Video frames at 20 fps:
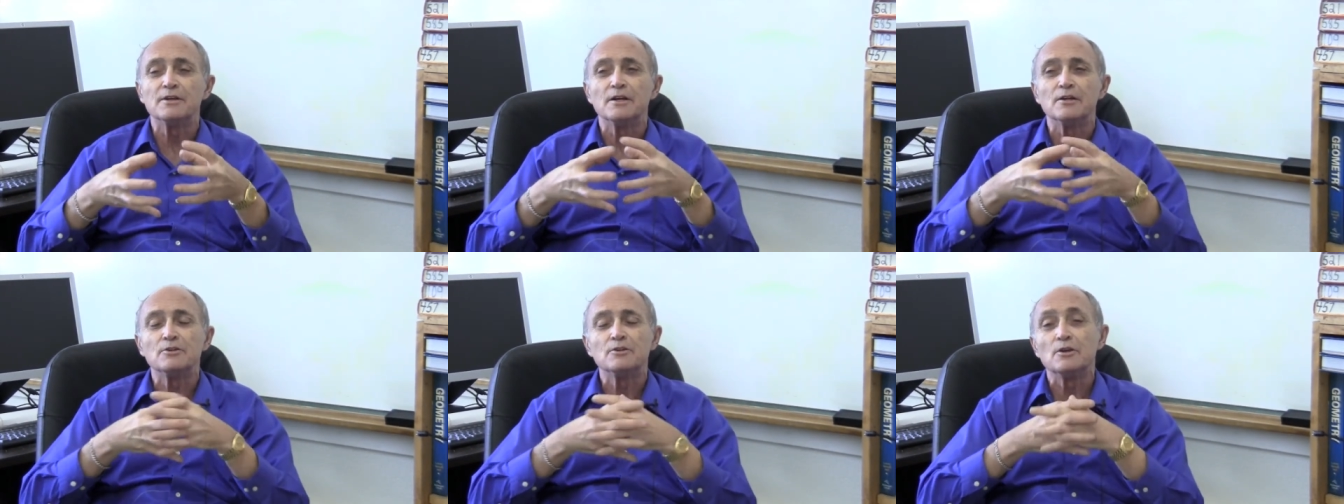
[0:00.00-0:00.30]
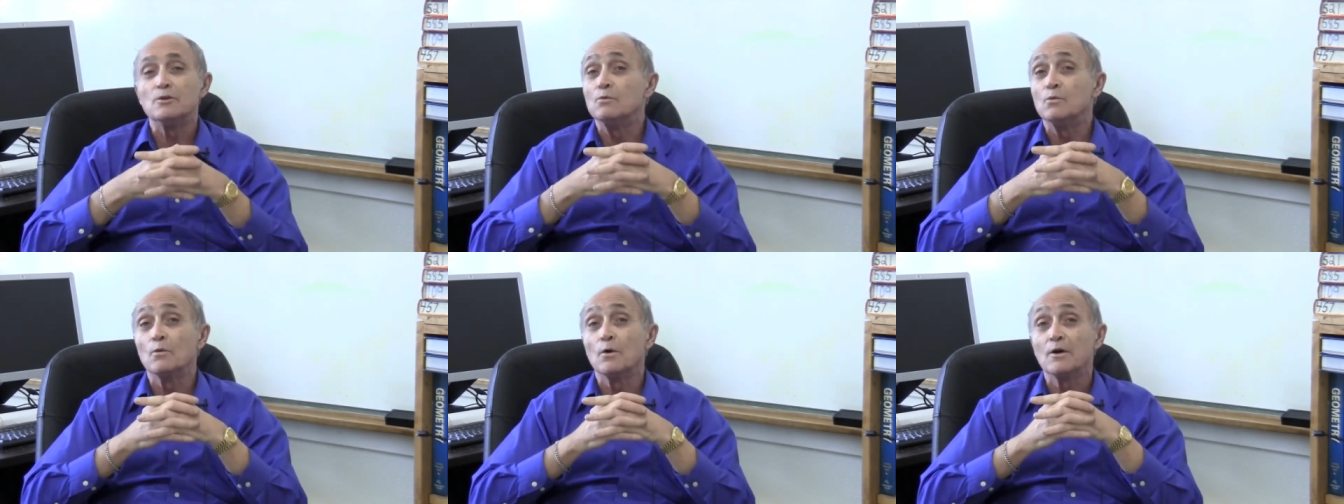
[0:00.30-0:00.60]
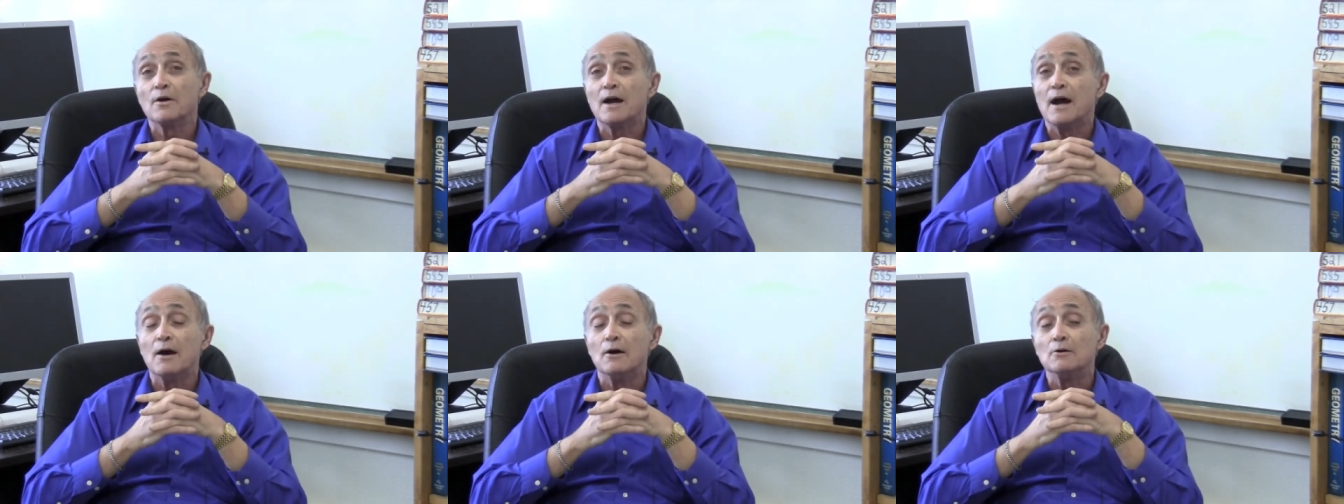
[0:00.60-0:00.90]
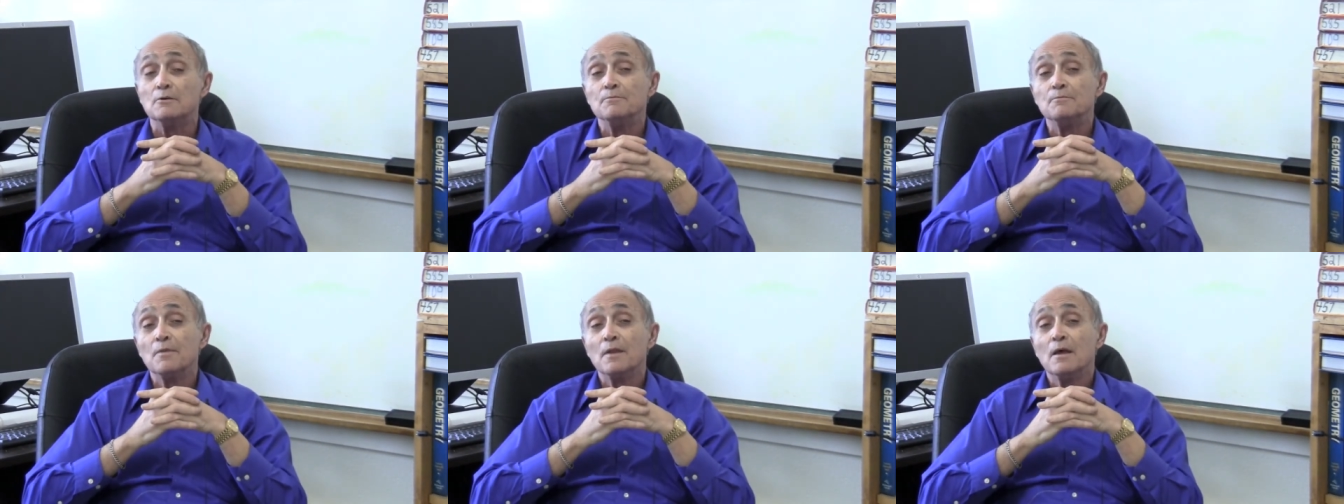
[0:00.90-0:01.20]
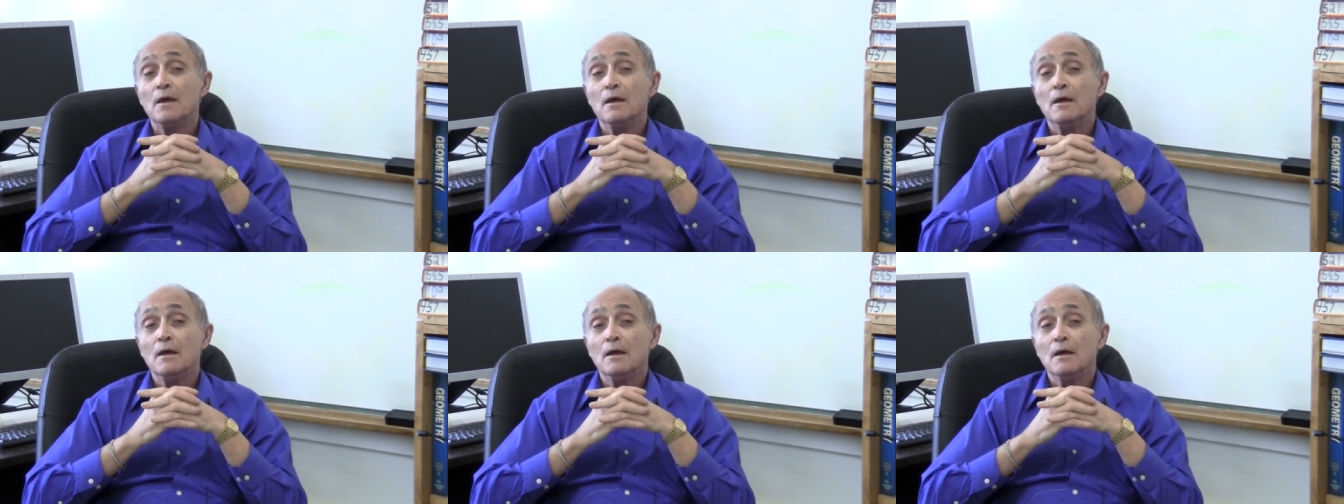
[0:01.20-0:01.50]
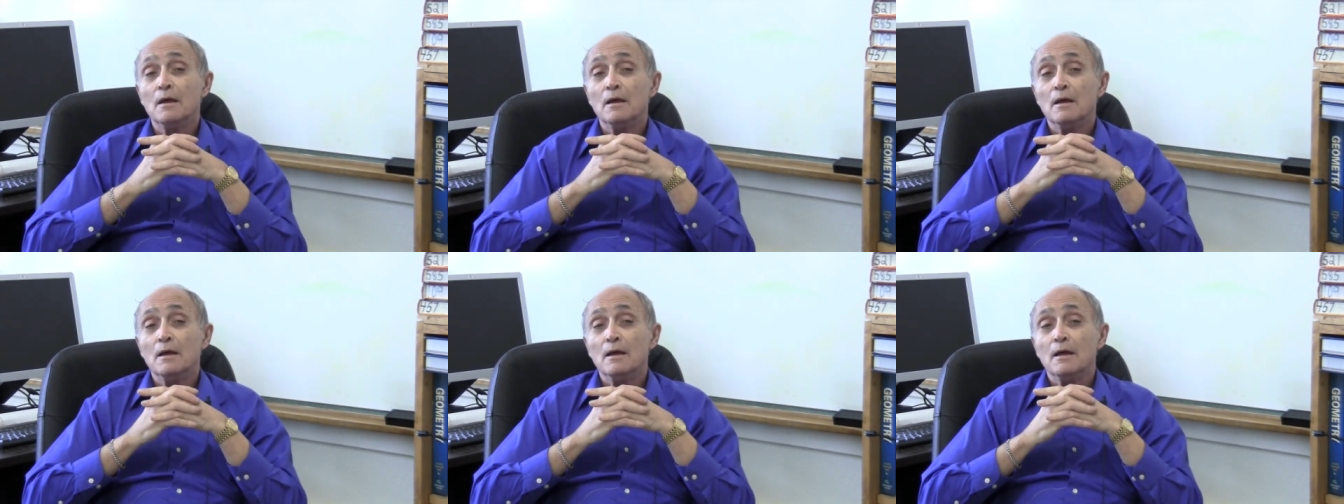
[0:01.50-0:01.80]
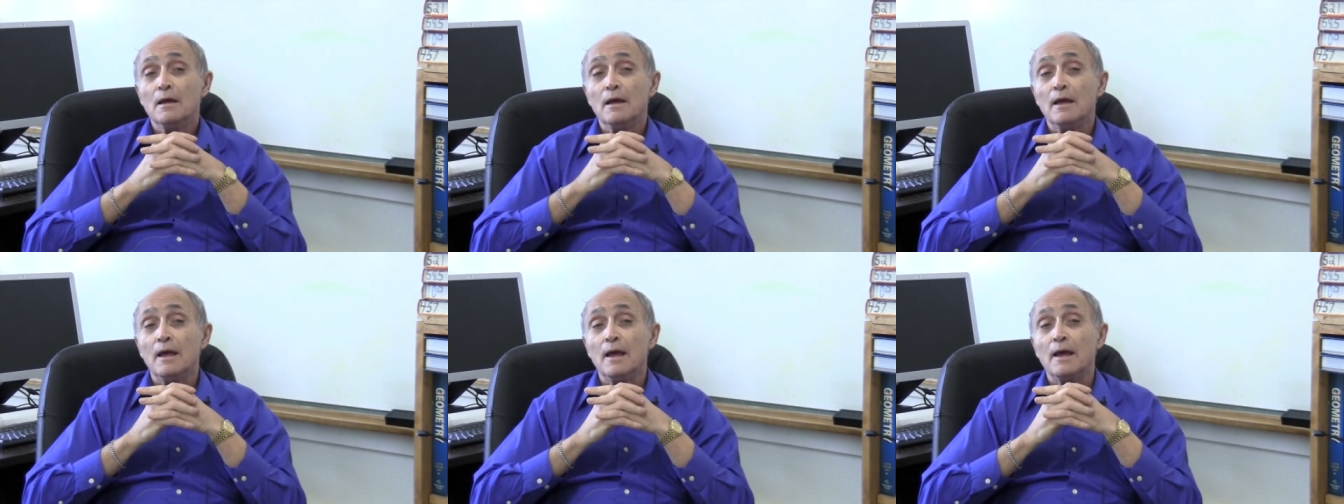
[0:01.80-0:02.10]
and it didn't work out.
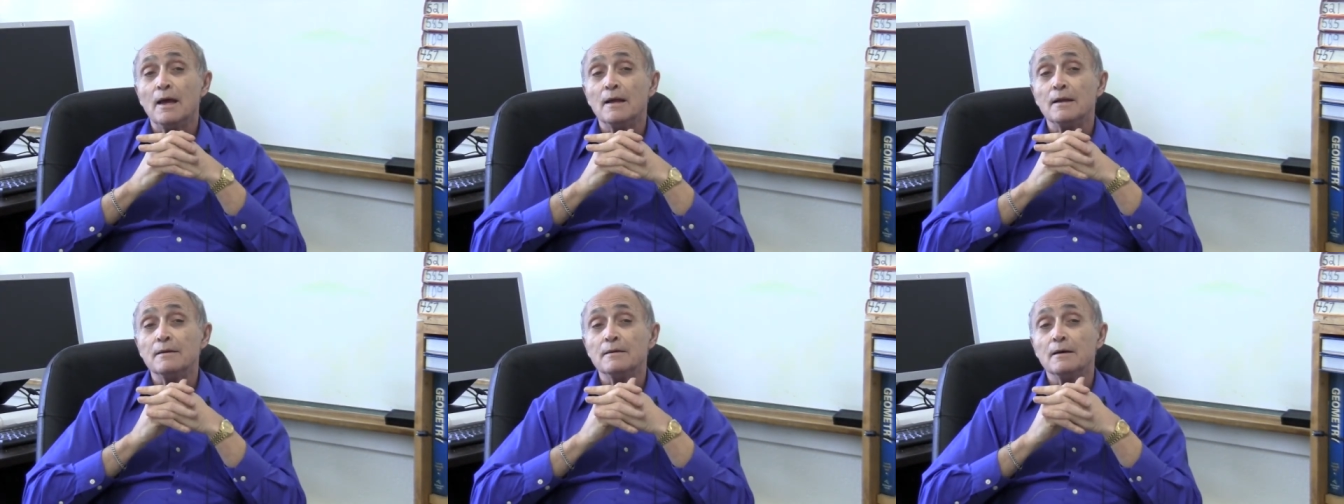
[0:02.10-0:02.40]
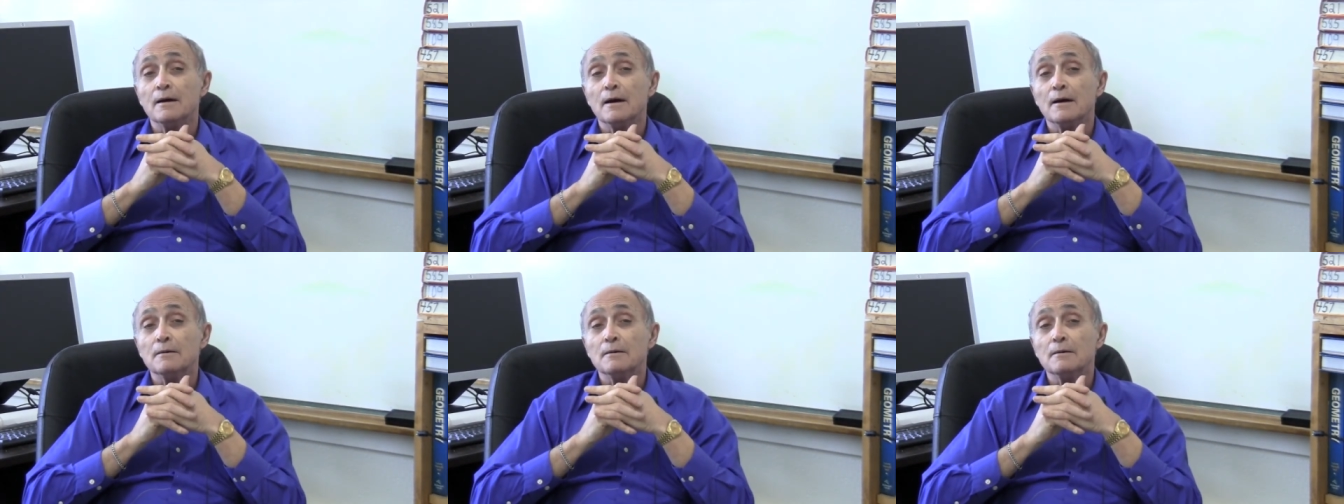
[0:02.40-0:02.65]
And